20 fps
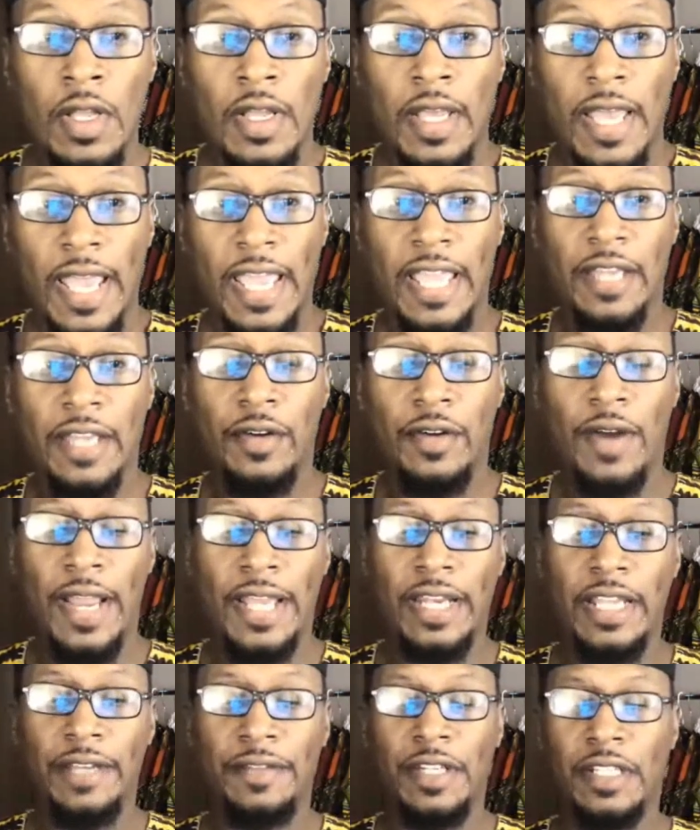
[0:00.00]
Hey, grand
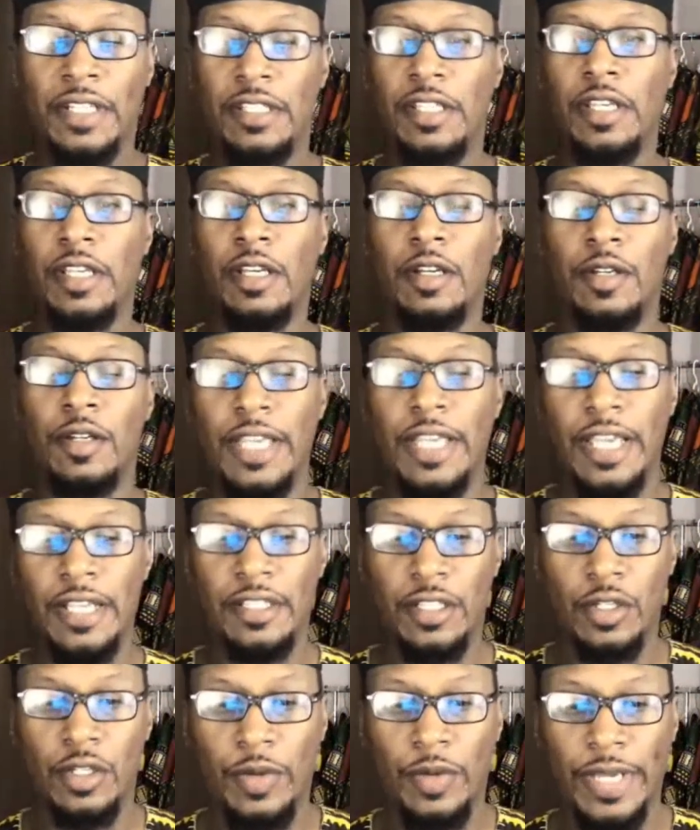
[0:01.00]
evening to you, kings
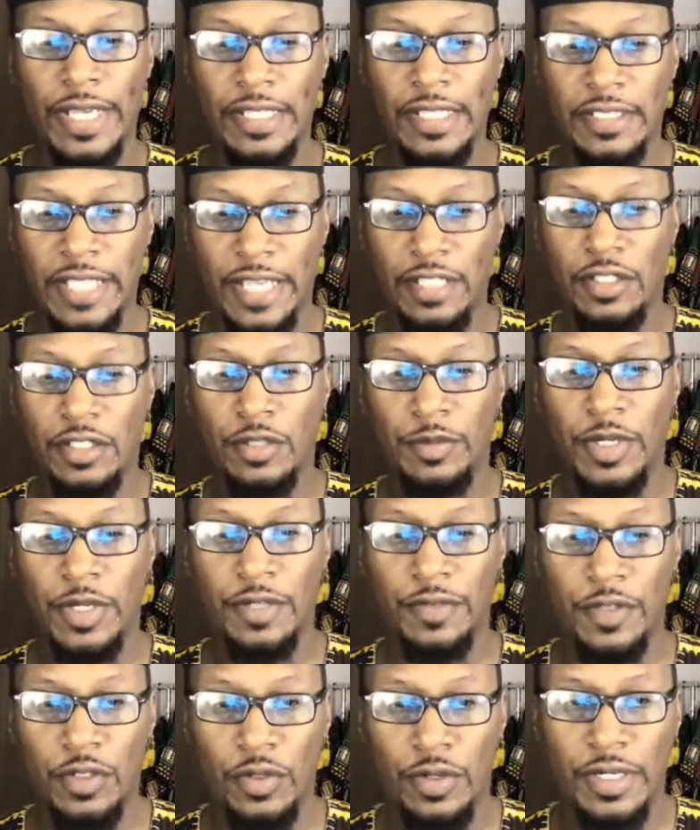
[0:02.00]
and queens. Thanks so much
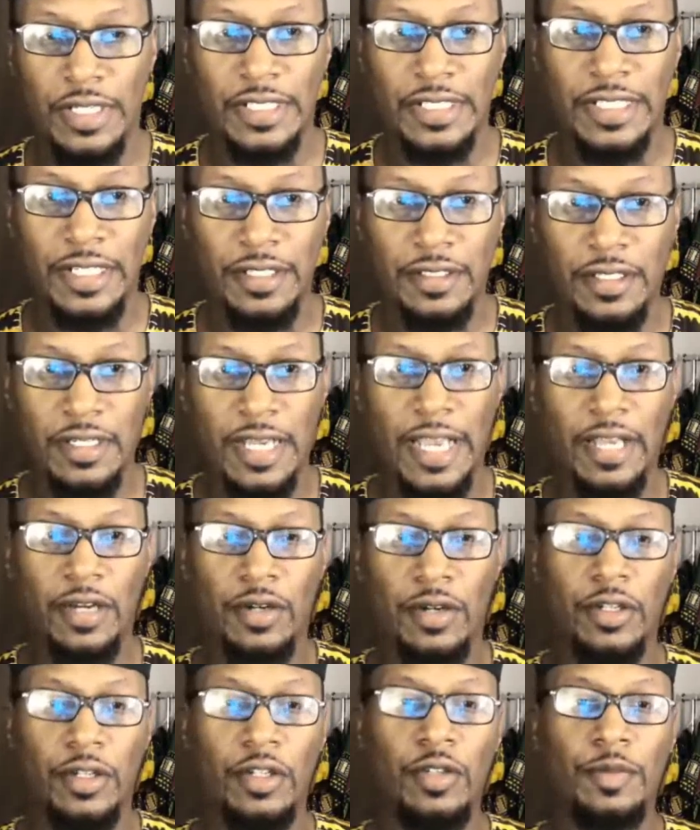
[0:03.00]
for joining us here tonight
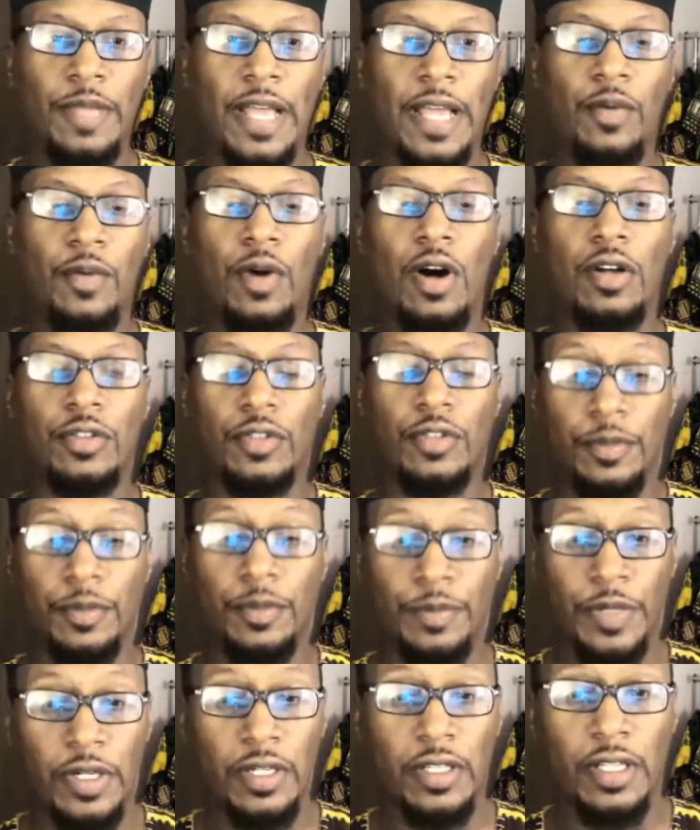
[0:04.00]
on the New Black Wall Street
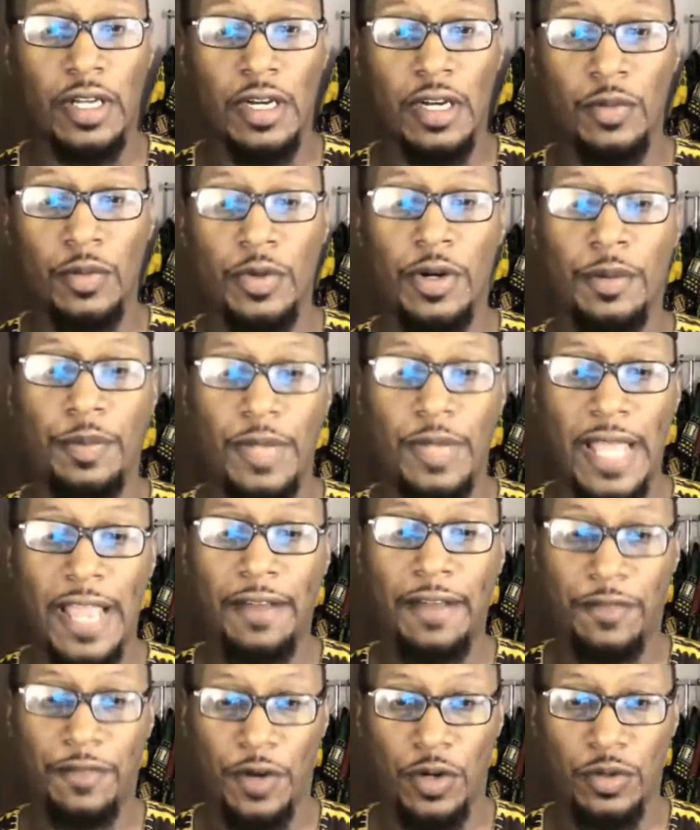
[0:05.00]
Book Club, where
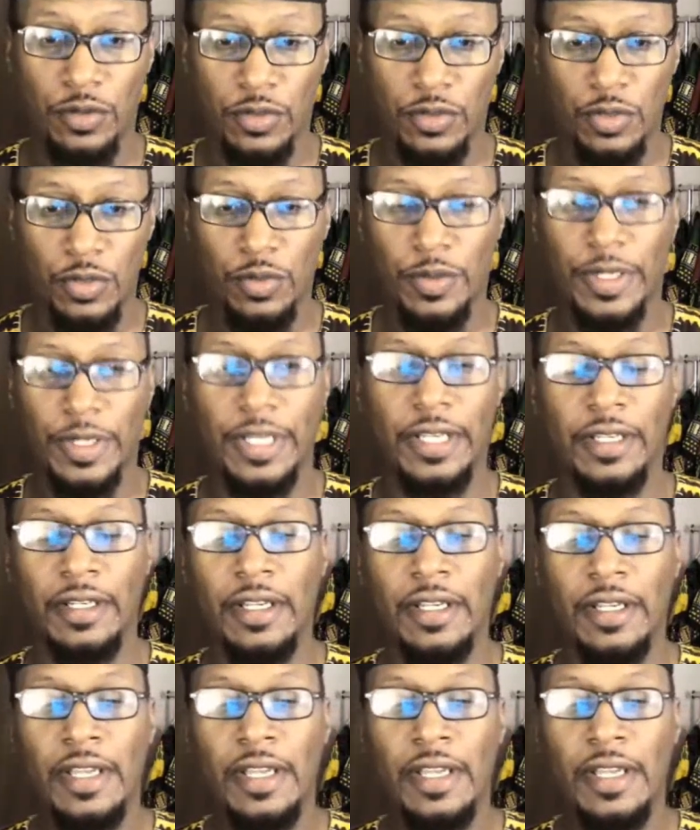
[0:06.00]
Black folk do read.